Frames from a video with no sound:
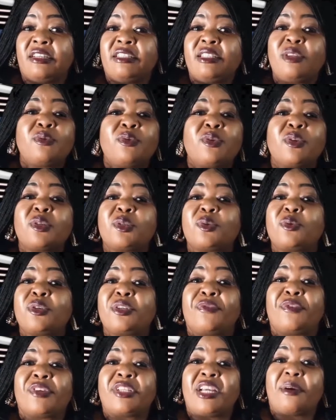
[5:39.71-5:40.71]
They'll just do it
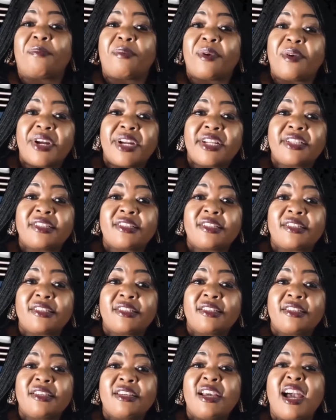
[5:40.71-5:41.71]
for their parents
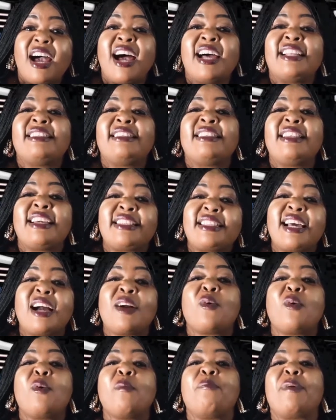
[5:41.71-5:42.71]
and later
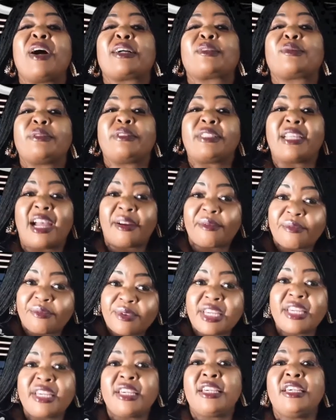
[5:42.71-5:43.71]
go back to their
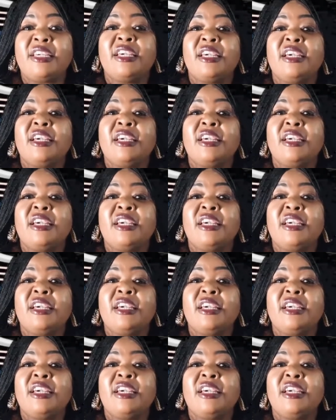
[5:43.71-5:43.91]
career,